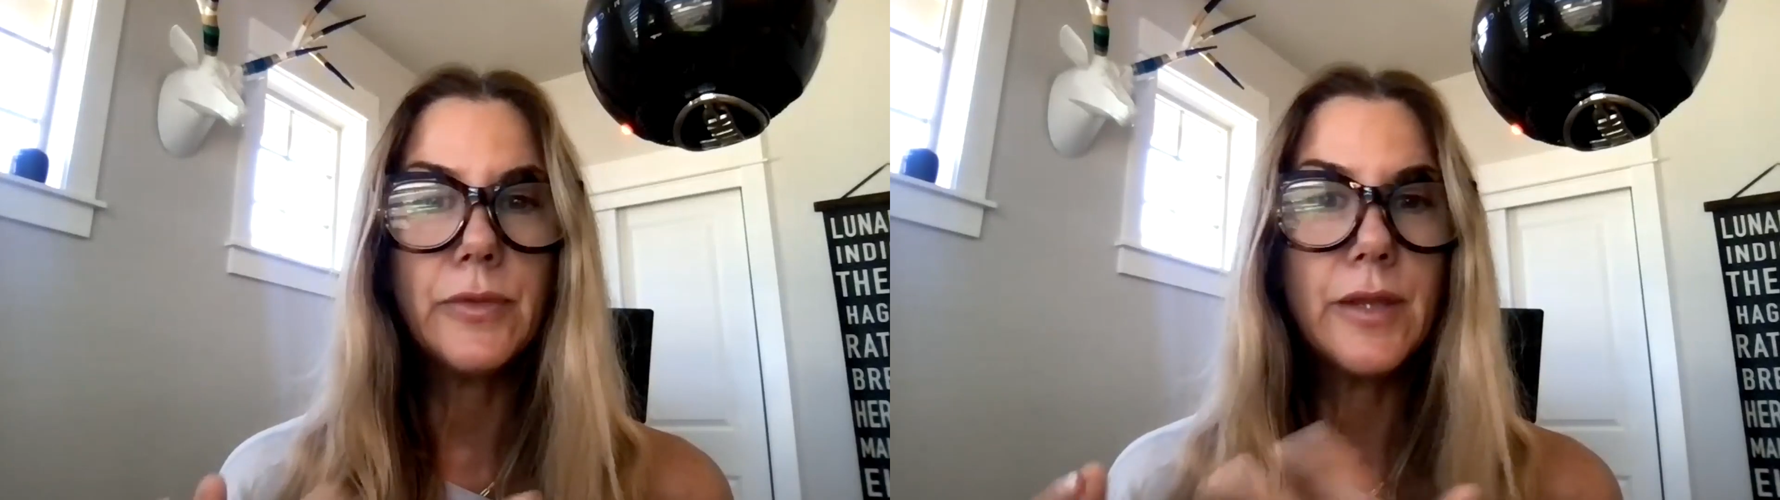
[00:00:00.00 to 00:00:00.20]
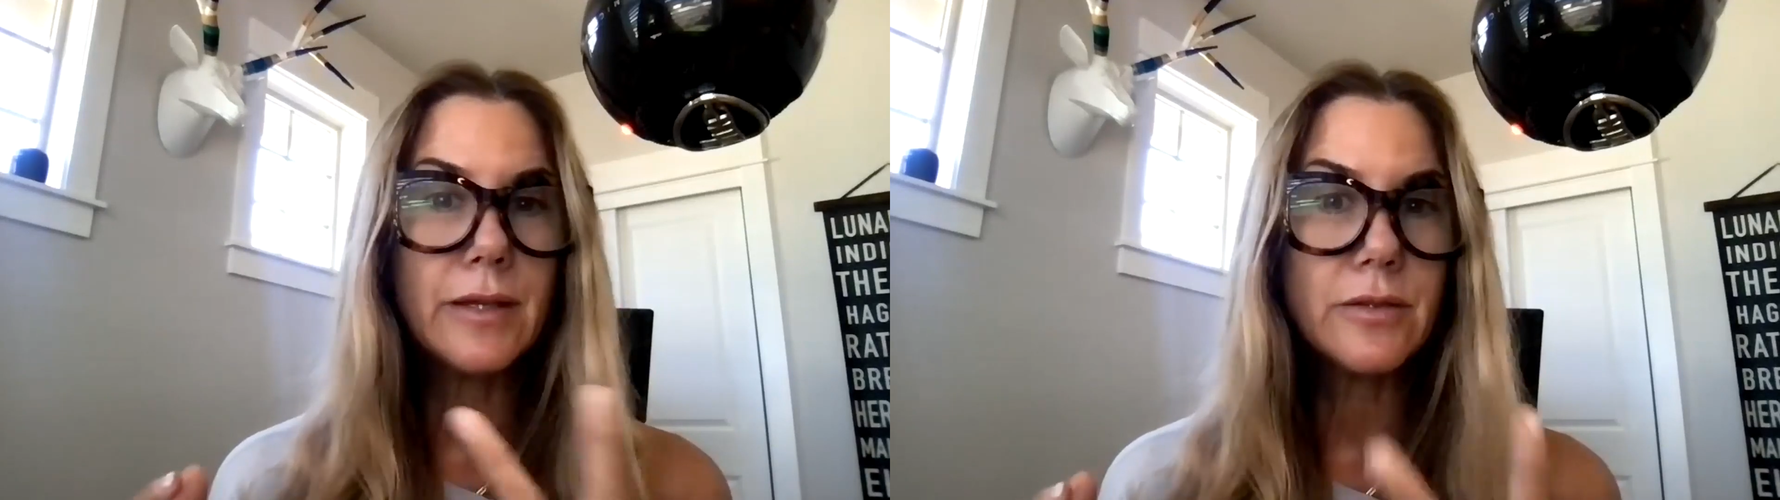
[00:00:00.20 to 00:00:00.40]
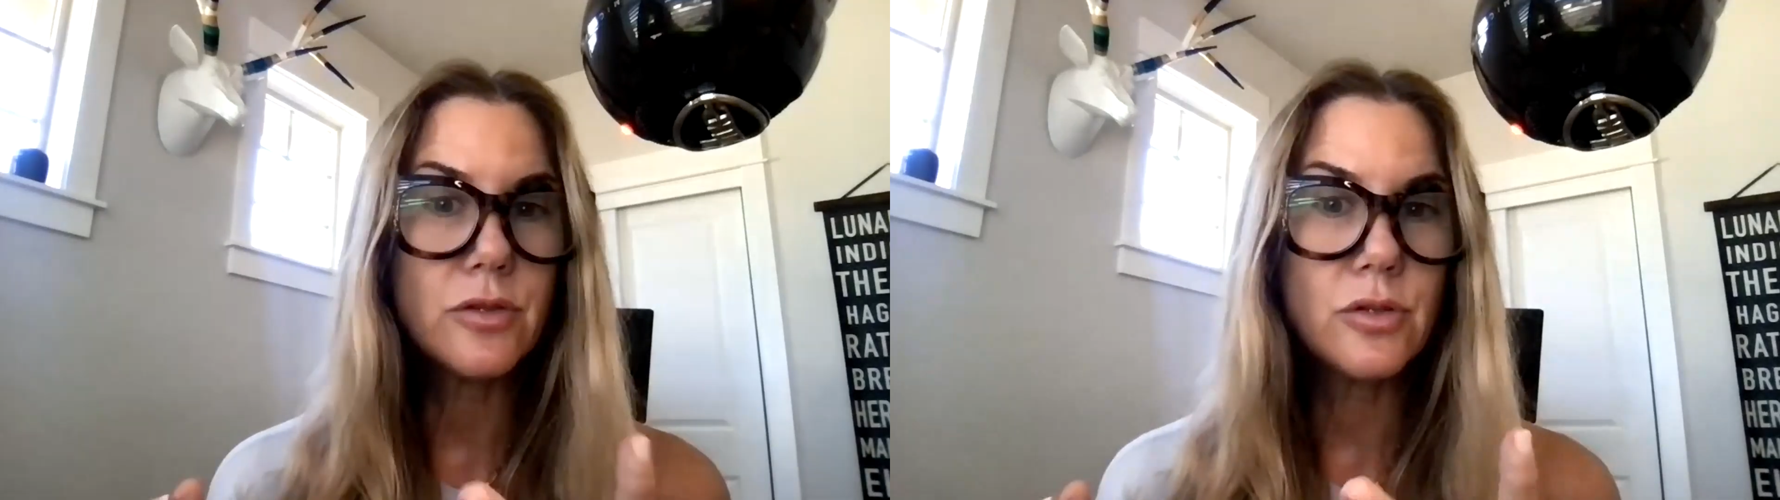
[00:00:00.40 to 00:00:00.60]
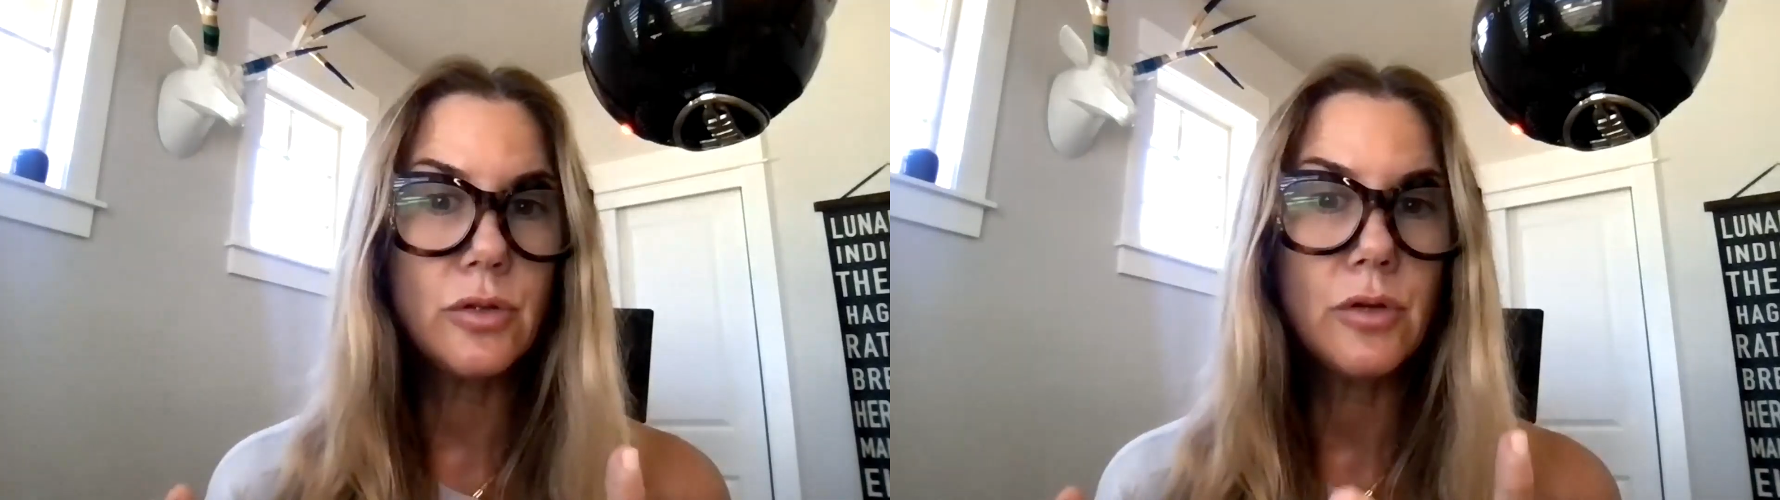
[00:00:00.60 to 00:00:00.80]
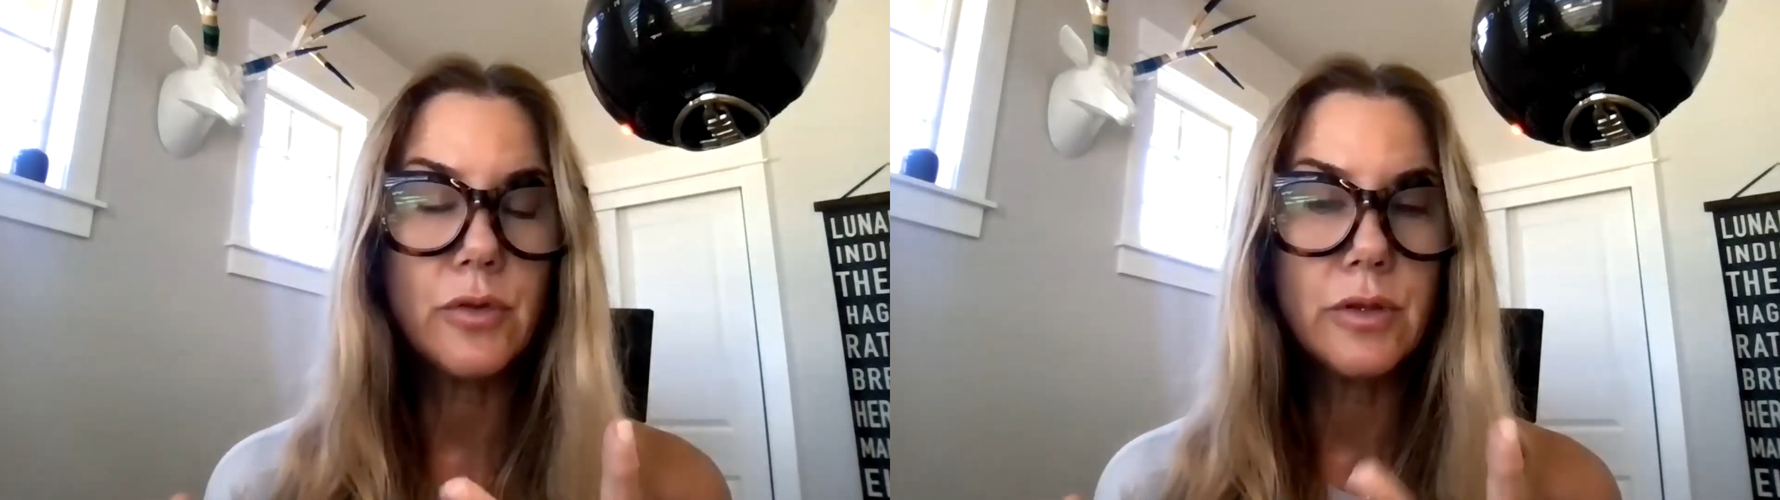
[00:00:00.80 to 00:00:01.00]
That's
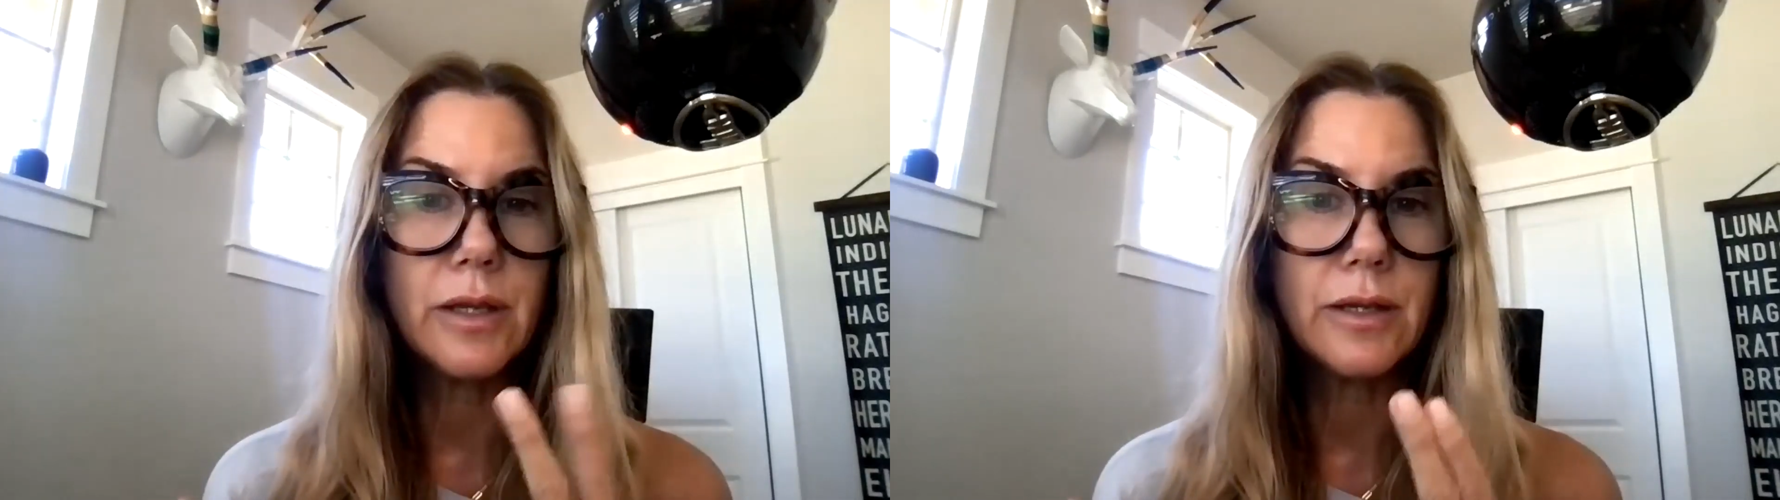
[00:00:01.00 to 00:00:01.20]
two different